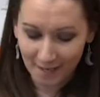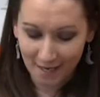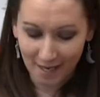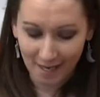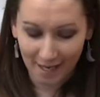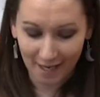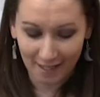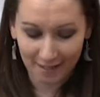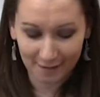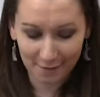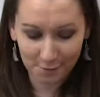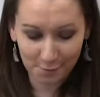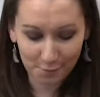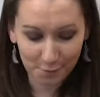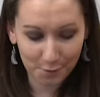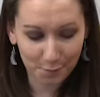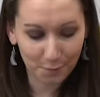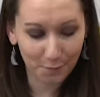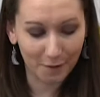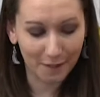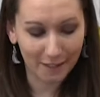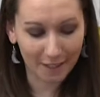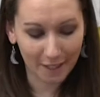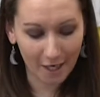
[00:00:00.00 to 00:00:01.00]
And this one's
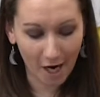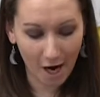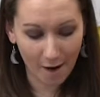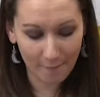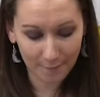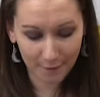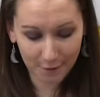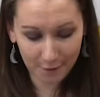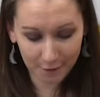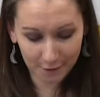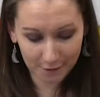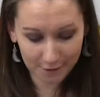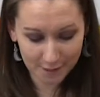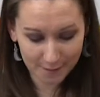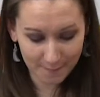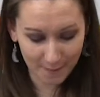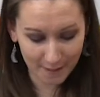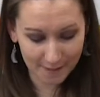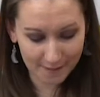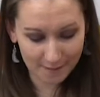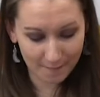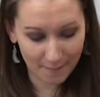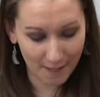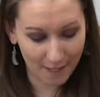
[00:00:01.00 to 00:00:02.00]
pretty comical. It's
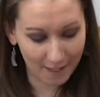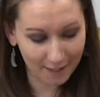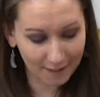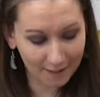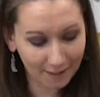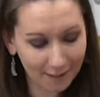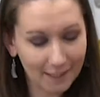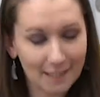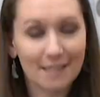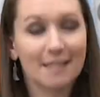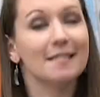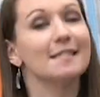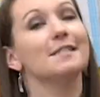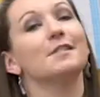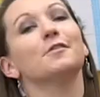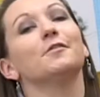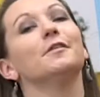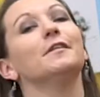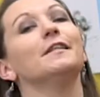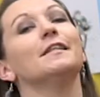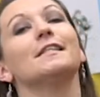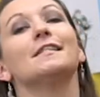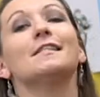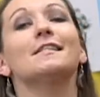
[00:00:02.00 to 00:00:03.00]
about some aliens. They're
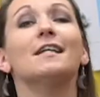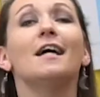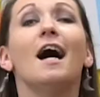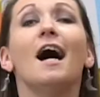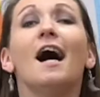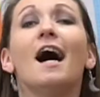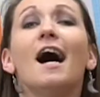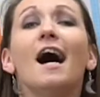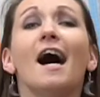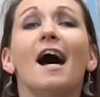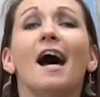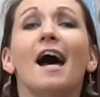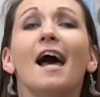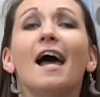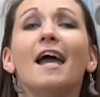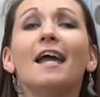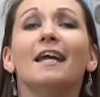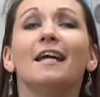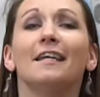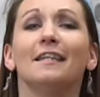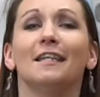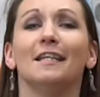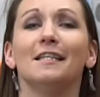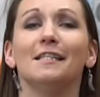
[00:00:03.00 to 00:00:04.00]
in the
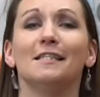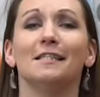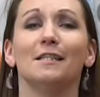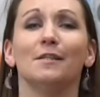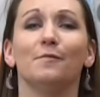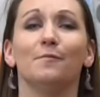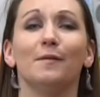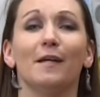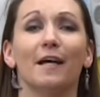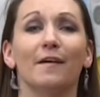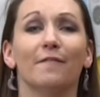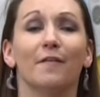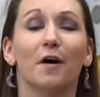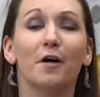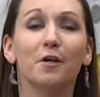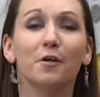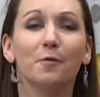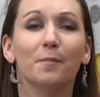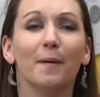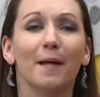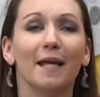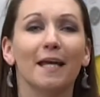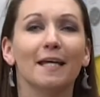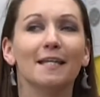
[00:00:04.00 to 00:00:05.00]
sky, and they see we have
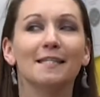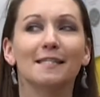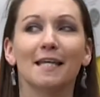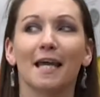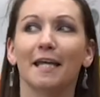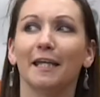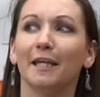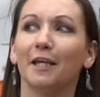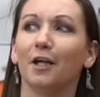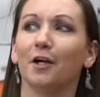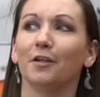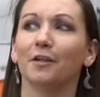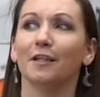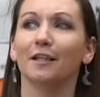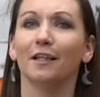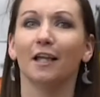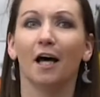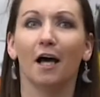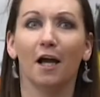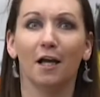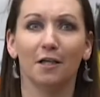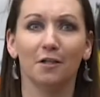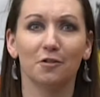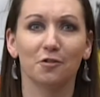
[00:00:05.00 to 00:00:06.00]
underpants hanging on the
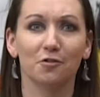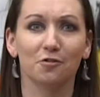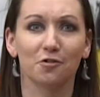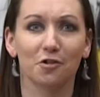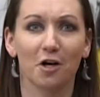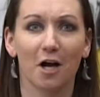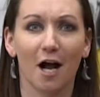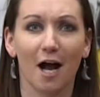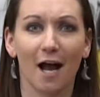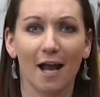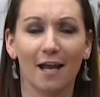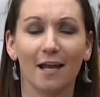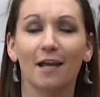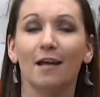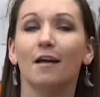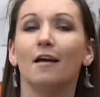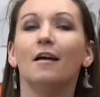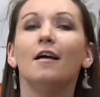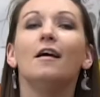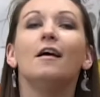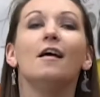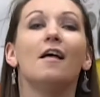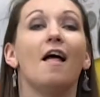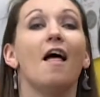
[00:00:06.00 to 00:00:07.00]
line to dry,
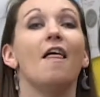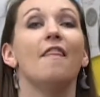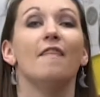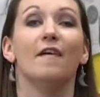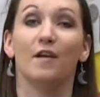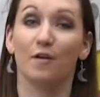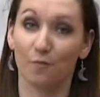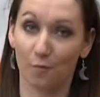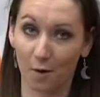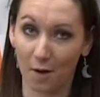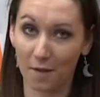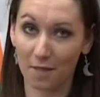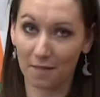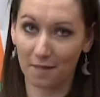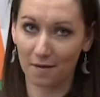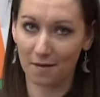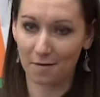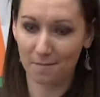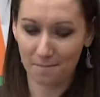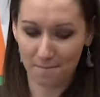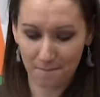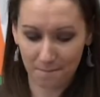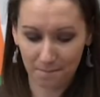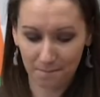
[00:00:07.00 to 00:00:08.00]
and they want them.